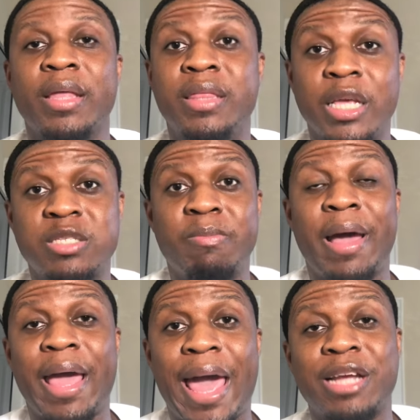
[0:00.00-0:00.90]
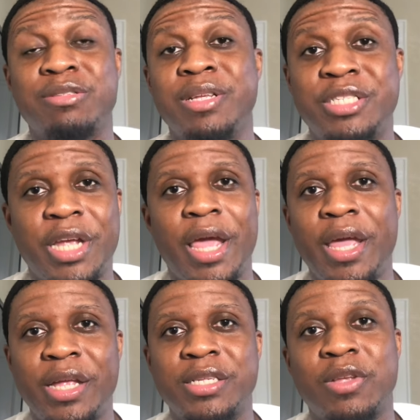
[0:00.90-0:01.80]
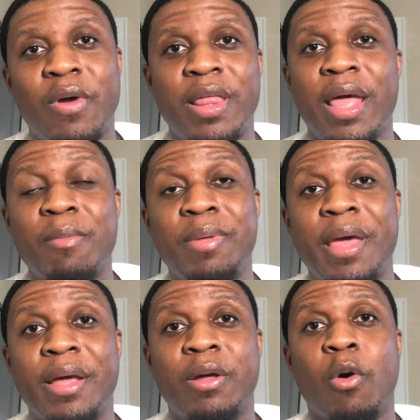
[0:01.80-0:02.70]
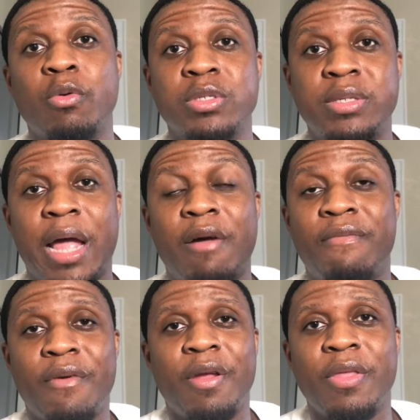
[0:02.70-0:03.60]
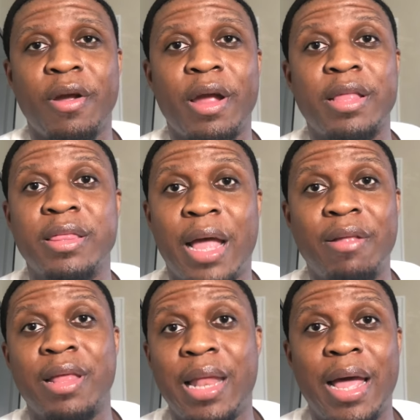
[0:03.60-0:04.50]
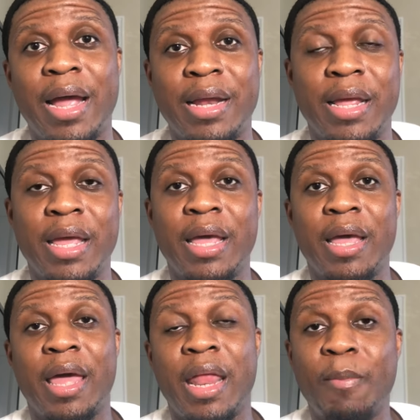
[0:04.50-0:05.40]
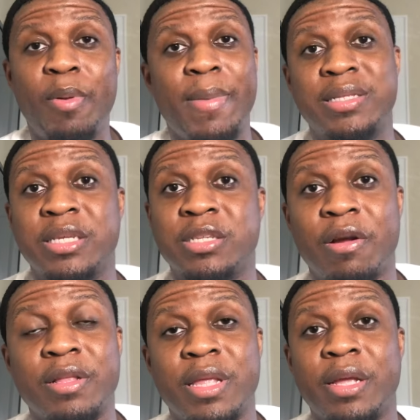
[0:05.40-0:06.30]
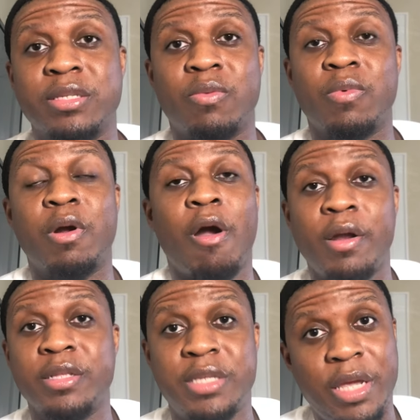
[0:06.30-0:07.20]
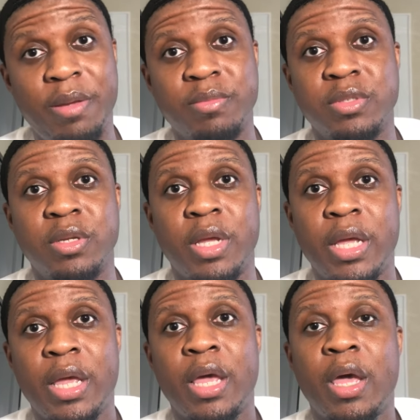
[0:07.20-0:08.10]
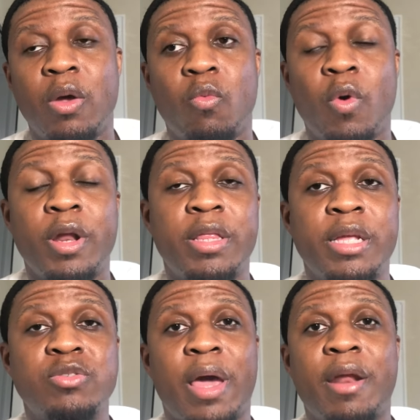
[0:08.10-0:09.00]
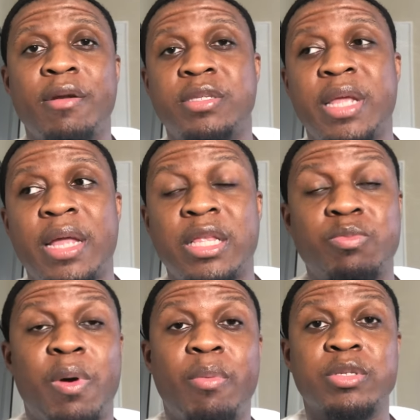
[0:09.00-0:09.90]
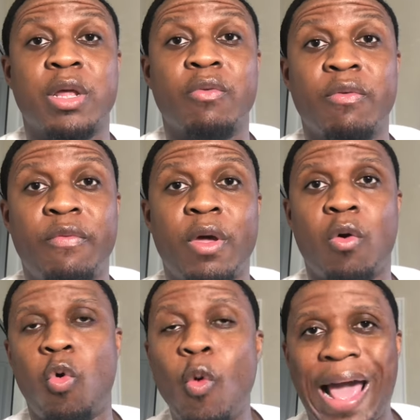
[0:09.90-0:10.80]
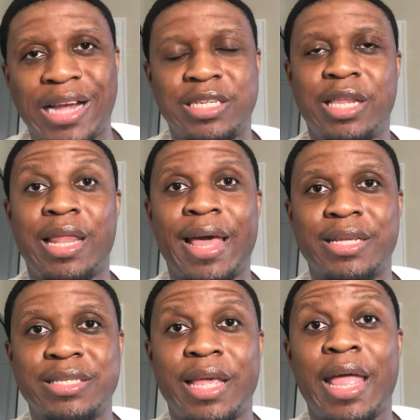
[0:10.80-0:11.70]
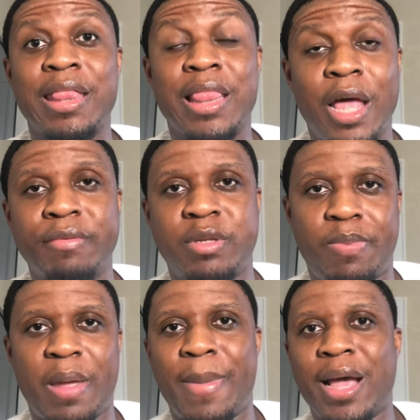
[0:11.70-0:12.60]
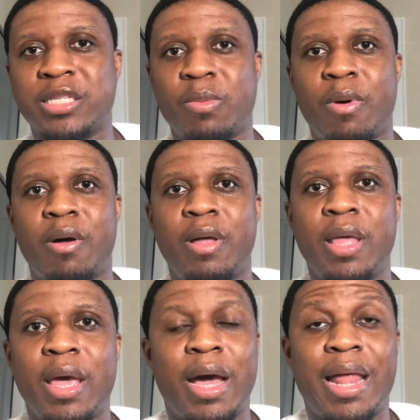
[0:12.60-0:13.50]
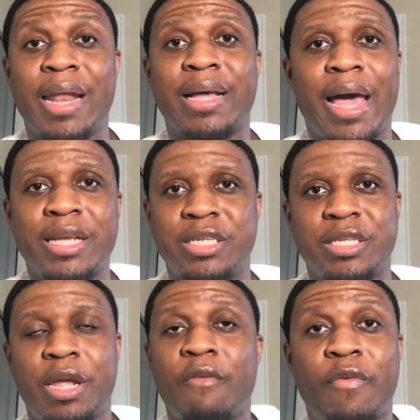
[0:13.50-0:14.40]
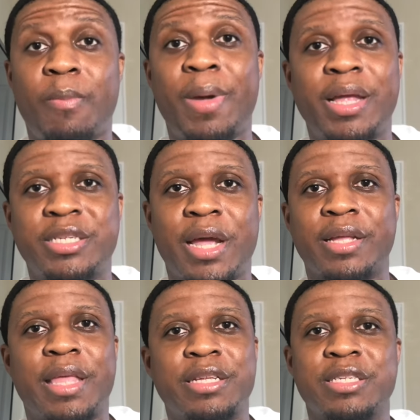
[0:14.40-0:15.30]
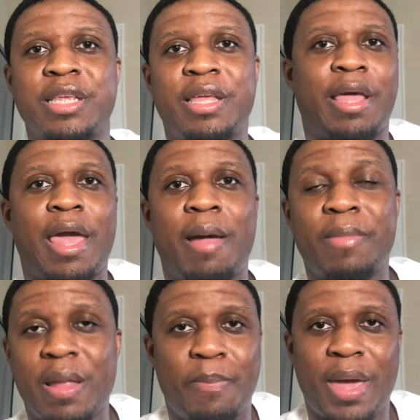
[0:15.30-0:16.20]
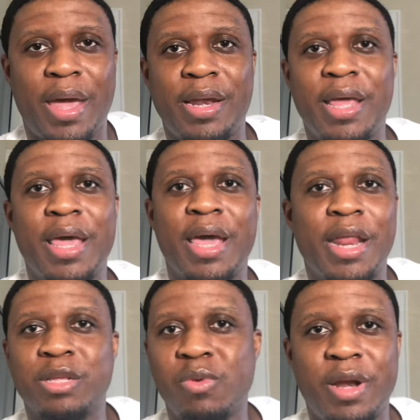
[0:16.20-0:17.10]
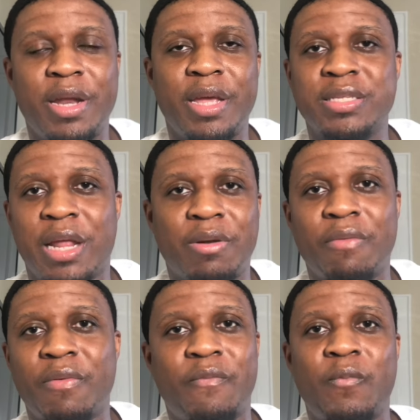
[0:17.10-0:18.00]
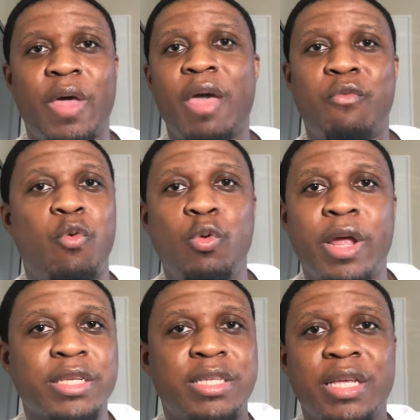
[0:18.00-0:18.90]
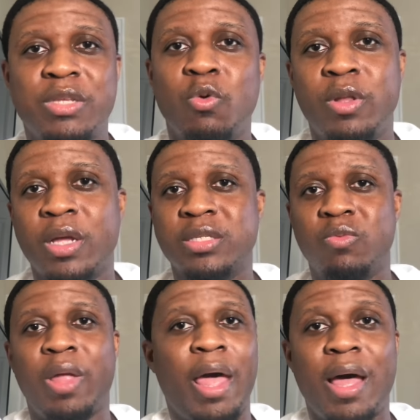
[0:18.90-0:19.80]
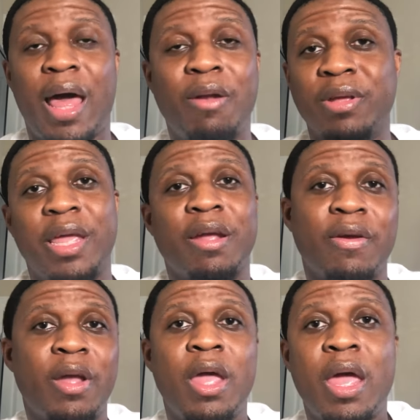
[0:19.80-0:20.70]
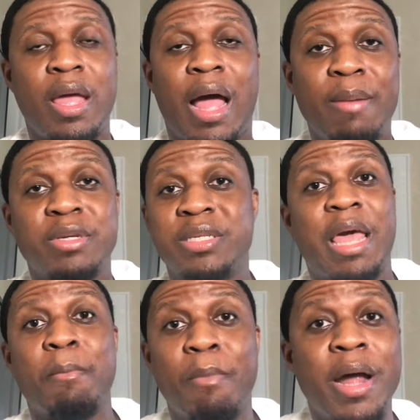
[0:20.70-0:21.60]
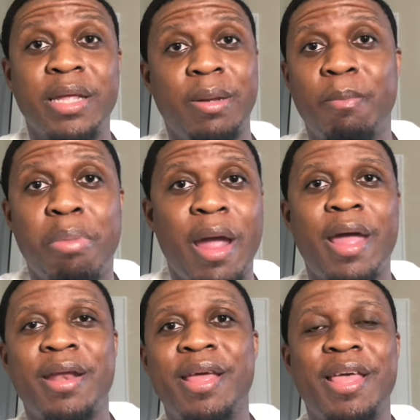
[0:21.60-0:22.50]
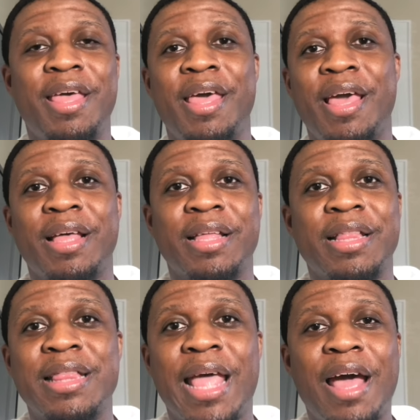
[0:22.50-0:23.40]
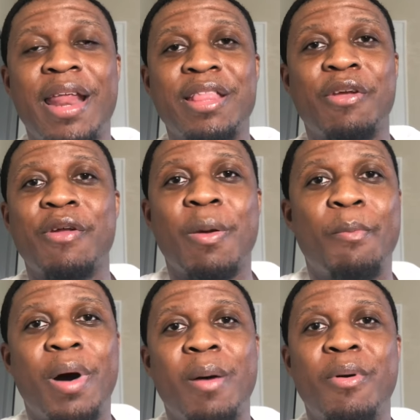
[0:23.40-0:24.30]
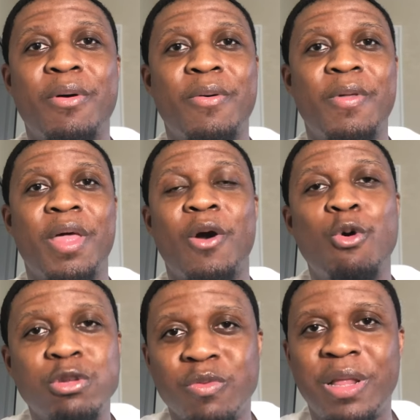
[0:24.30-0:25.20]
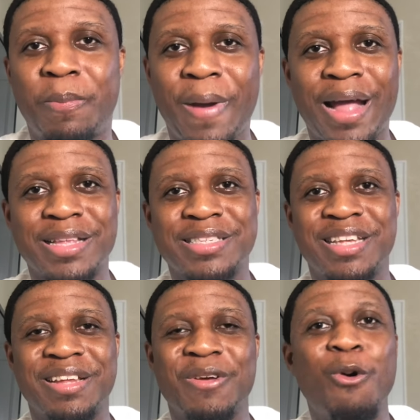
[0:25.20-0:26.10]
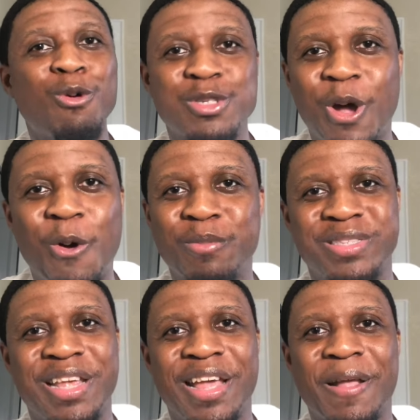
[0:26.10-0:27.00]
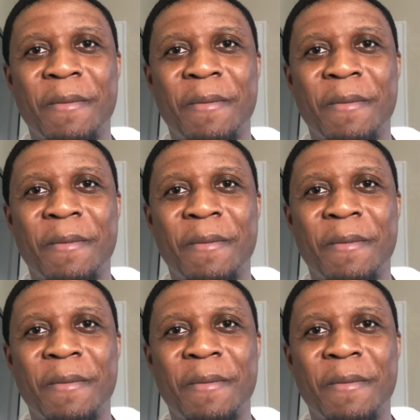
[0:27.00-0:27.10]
This might actually change the way the NBA goes down further and down the line and implemented certain things regarding teams. One of the things you gotta understand, this bubble's gonna reveal who actually likes and loves to play basketball. A lot of guys just here for the paycheck. They just say, hey, I'm getting paid. It is what it is. I don't give a F who does this, who does that. I don't care. I'm just getting money, bread. Now that you're in a bubble, who's really practicing? Who's homesick?